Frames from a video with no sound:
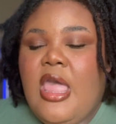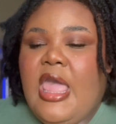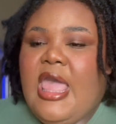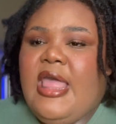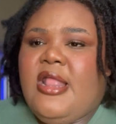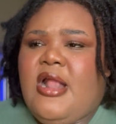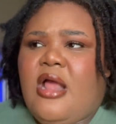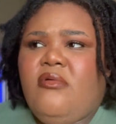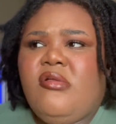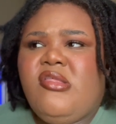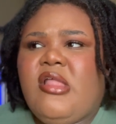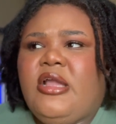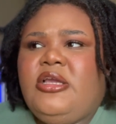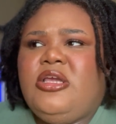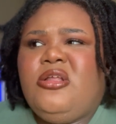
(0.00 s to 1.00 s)
And I was
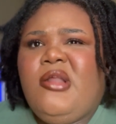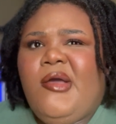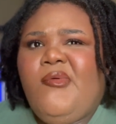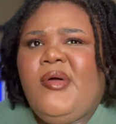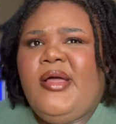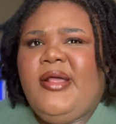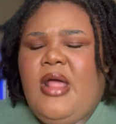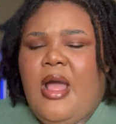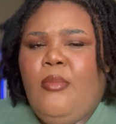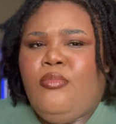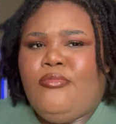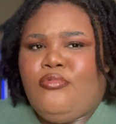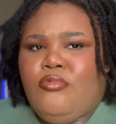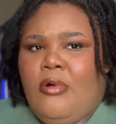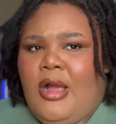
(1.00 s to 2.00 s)
like, you know what?
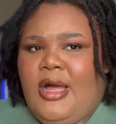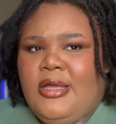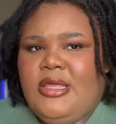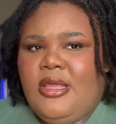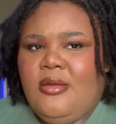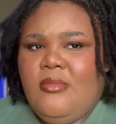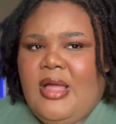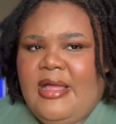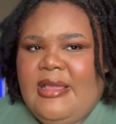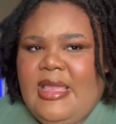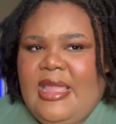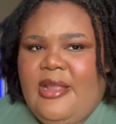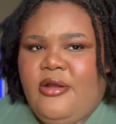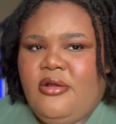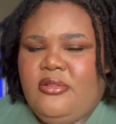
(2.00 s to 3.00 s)
I'm rocking my
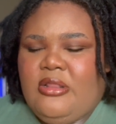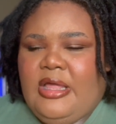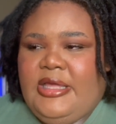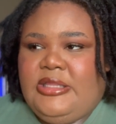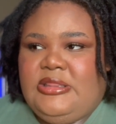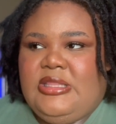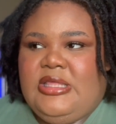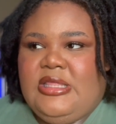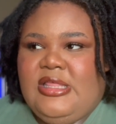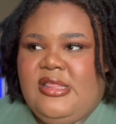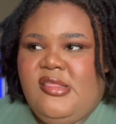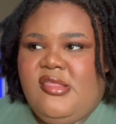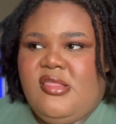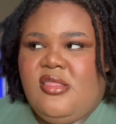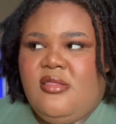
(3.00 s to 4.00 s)
hair like
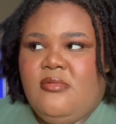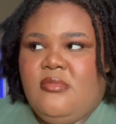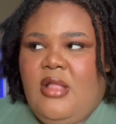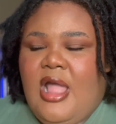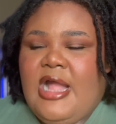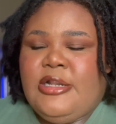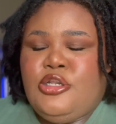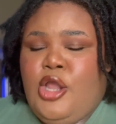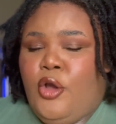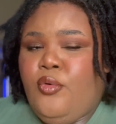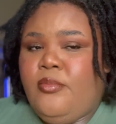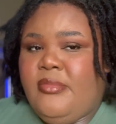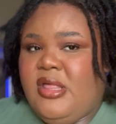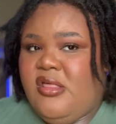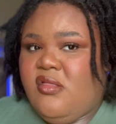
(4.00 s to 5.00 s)
this. I don't
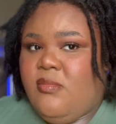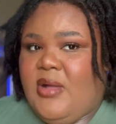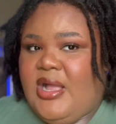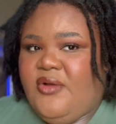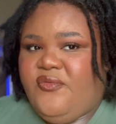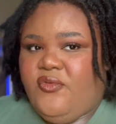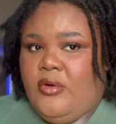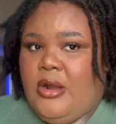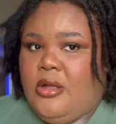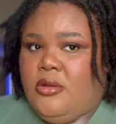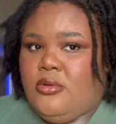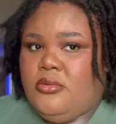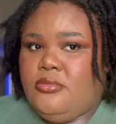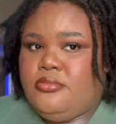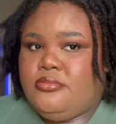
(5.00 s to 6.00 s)
miss my
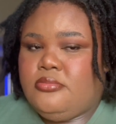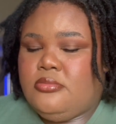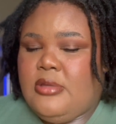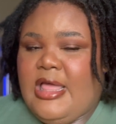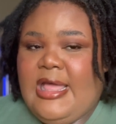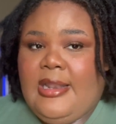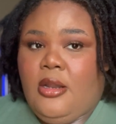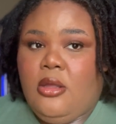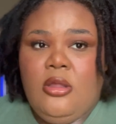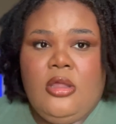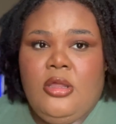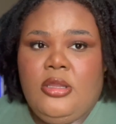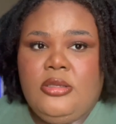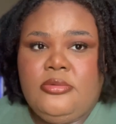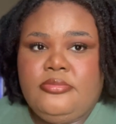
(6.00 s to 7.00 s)
fro at
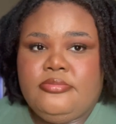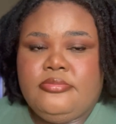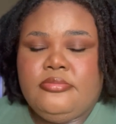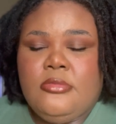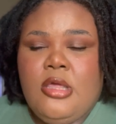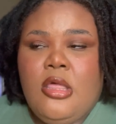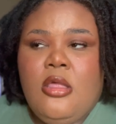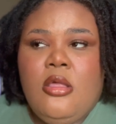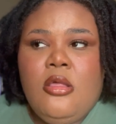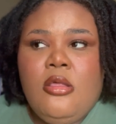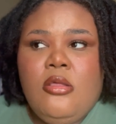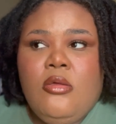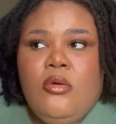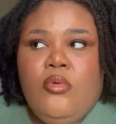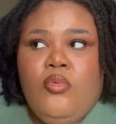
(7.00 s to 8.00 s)
all.
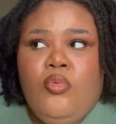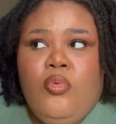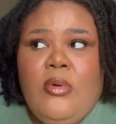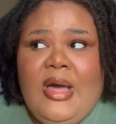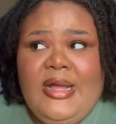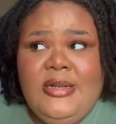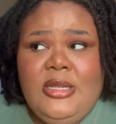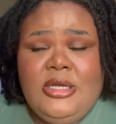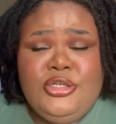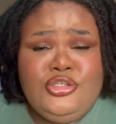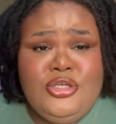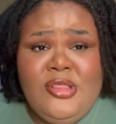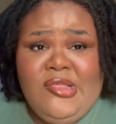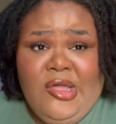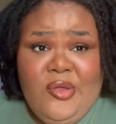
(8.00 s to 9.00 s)
Why not
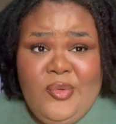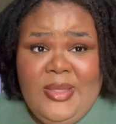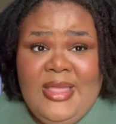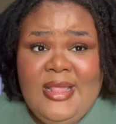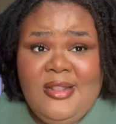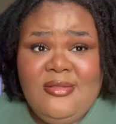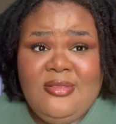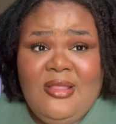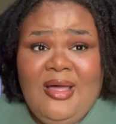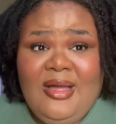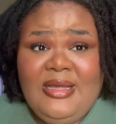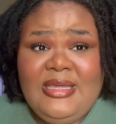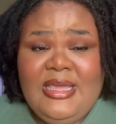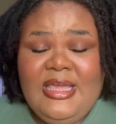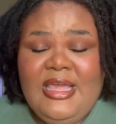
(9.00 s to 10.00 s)
just go ahead and
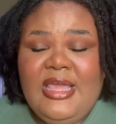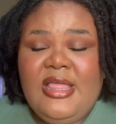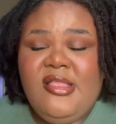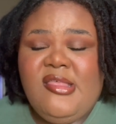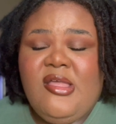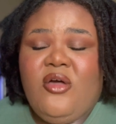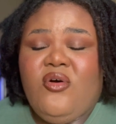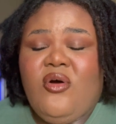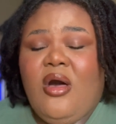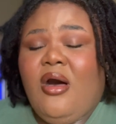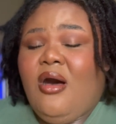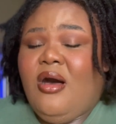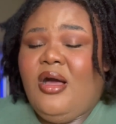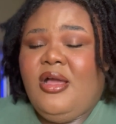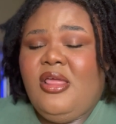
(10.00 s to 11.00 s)
lock it? And so
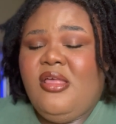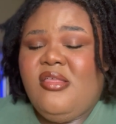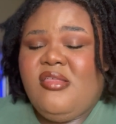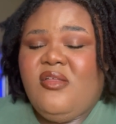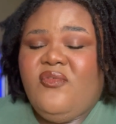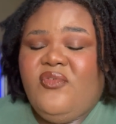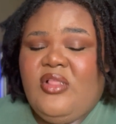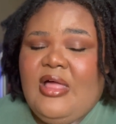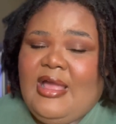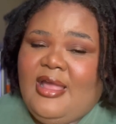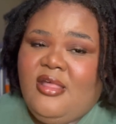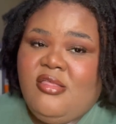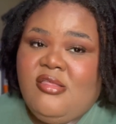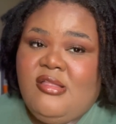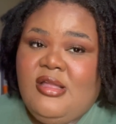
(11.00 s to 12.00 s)
August of
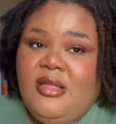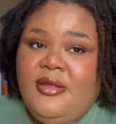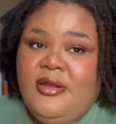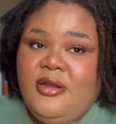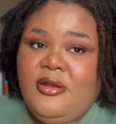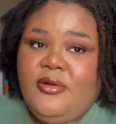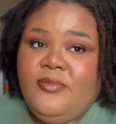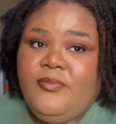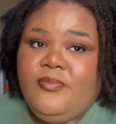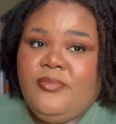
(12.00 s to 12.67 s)
last year,